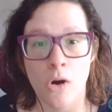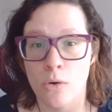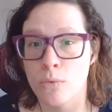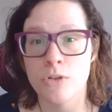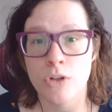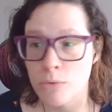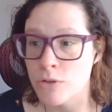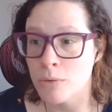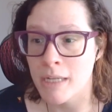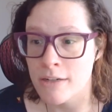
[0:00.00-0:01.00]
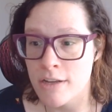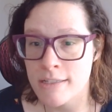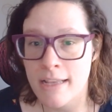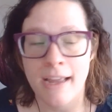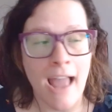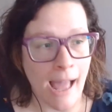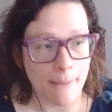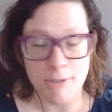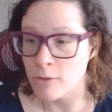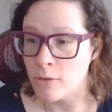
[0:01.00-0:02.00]
oh, don't do an HSA?
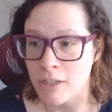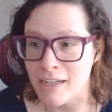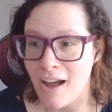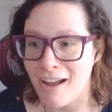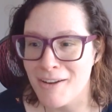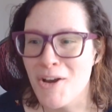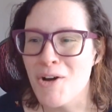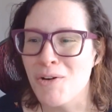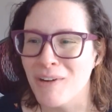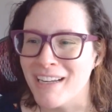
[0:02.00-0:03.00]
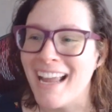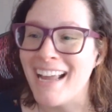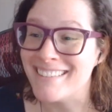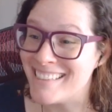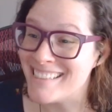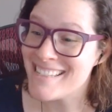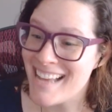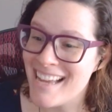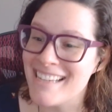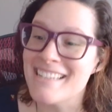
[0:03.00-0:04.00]
Absolutely not. What Katelyn is
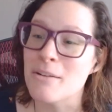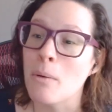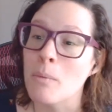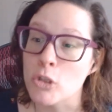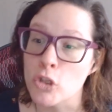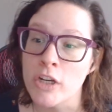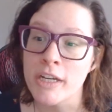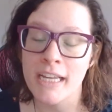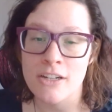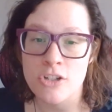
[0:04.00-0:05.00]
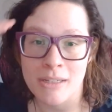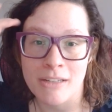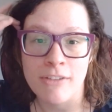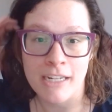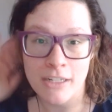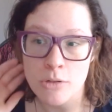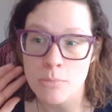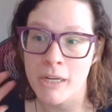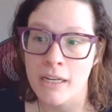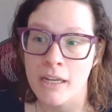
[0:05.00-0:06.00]
saying is that when we're looking at doing financial
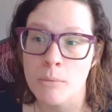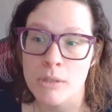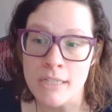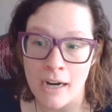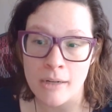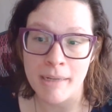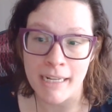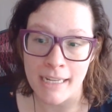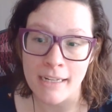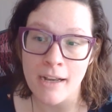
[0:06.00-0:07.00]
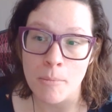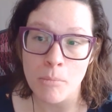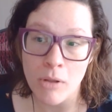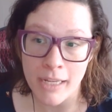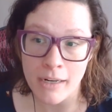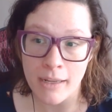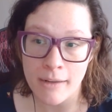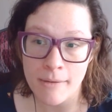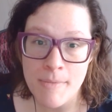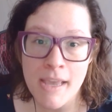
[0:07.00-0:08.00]
planning and retirement income
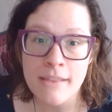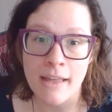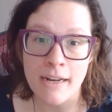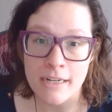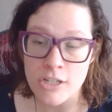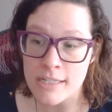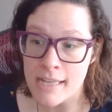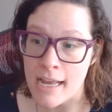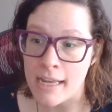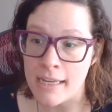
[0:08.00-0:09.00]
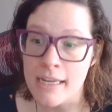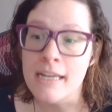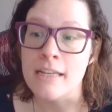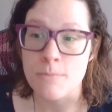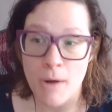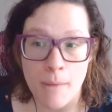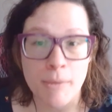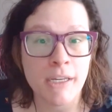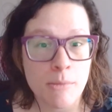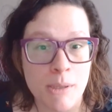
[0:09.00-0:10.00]
planning, that HSA is
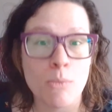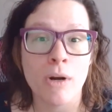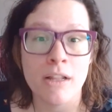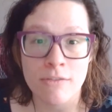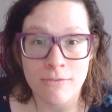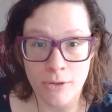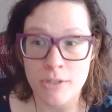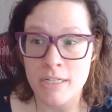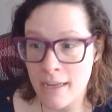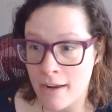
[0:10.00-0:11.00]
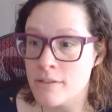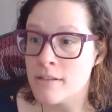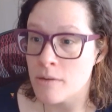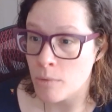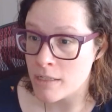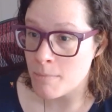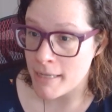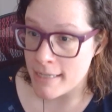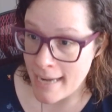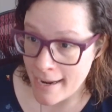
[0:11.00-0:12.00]
probably going to be one of the first accounts that you want to
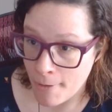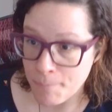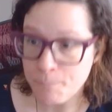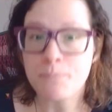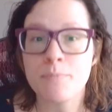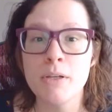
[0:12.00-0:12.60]
spend down.